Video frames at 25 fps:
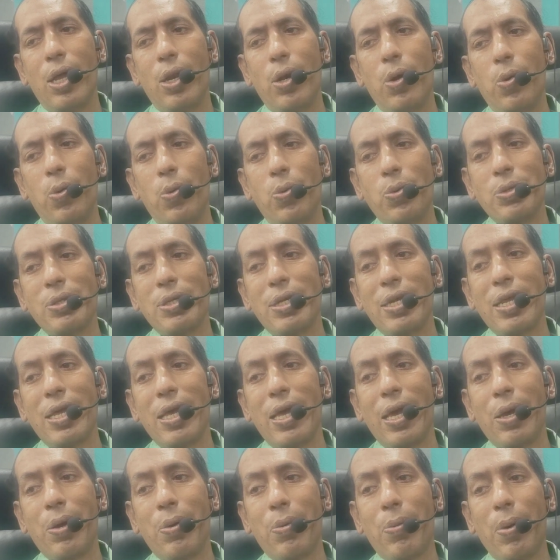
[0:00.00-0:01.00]
loosely
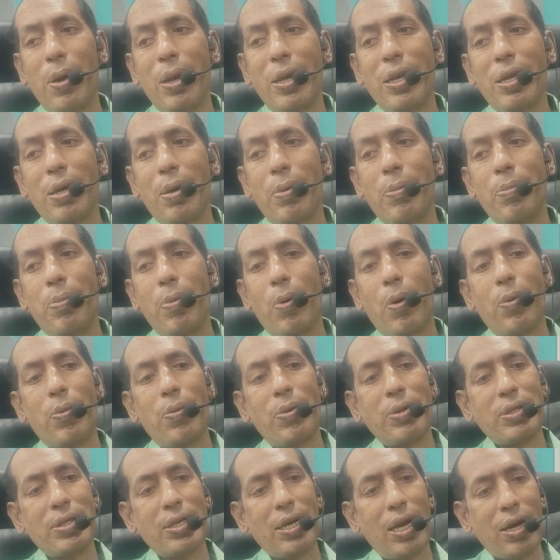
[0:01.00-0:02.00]
equate compound
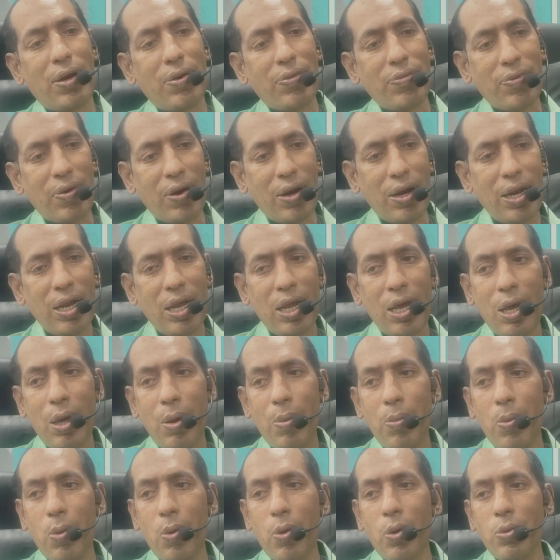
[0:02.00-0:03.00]
with stratified
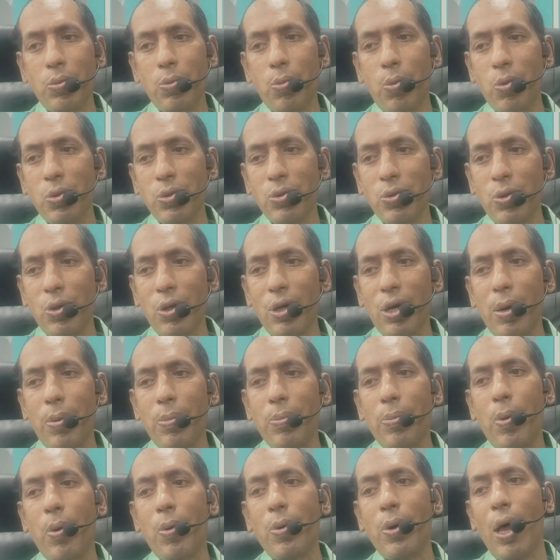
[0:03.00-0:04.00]
because most of the
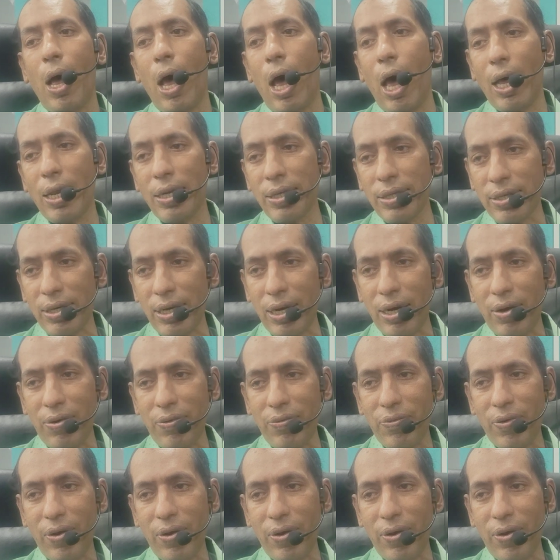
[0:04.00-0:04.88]
compound are stratified.